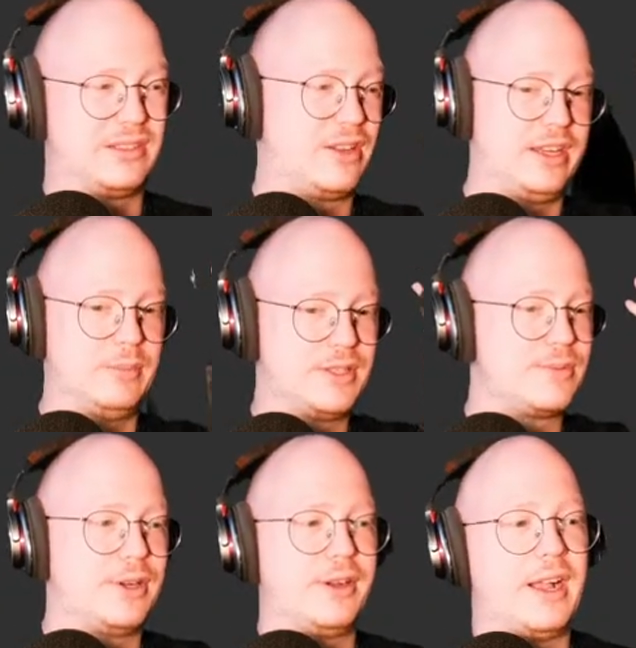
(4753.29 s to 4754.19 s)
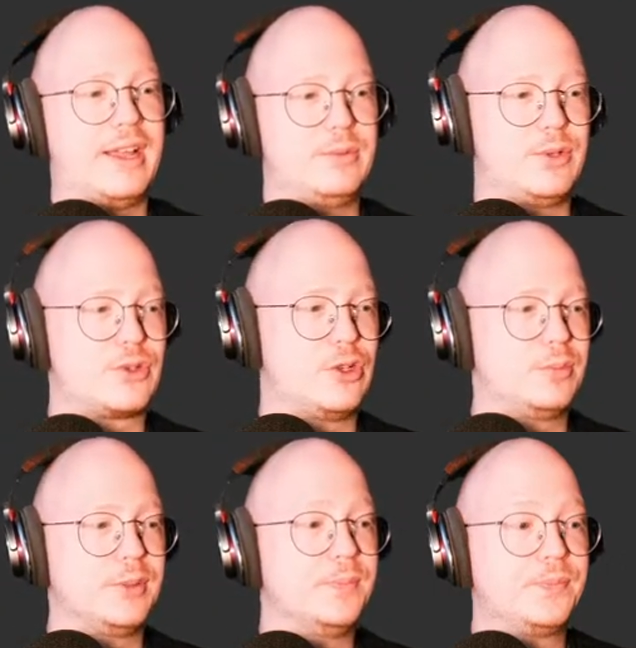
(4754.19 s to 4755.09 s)
tiny bit of sweat on your hand when you're
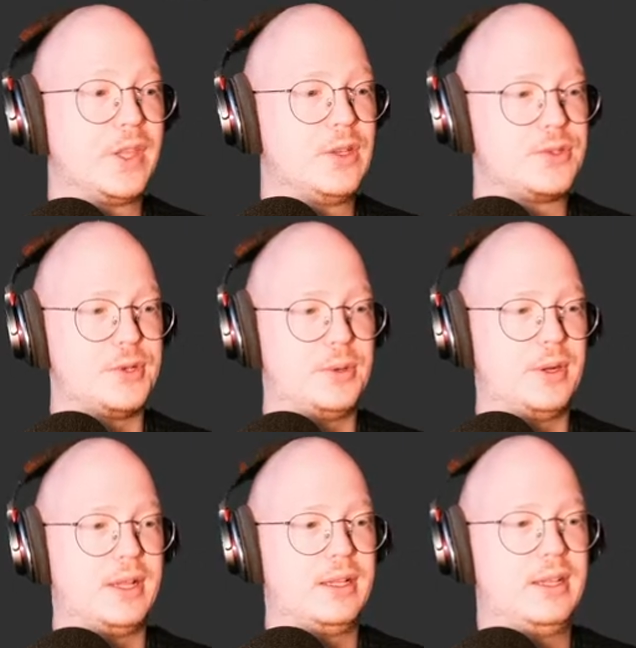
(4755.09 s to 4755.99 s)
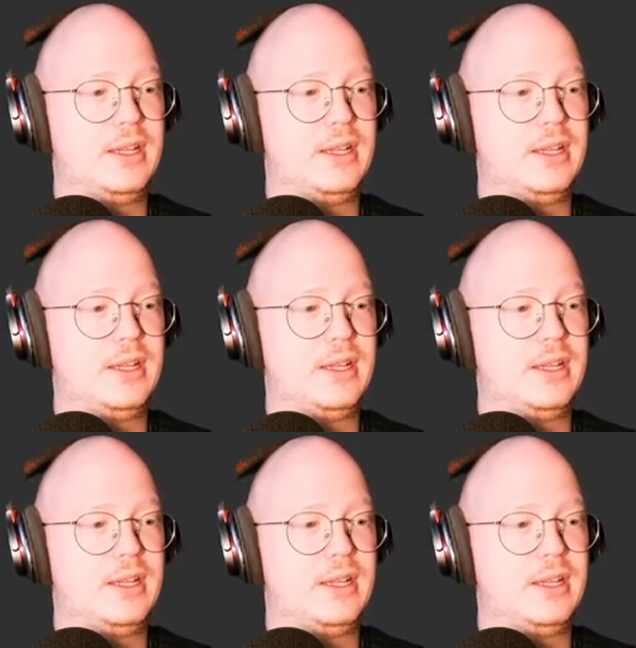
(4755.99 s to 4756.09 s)
sculpting so uh,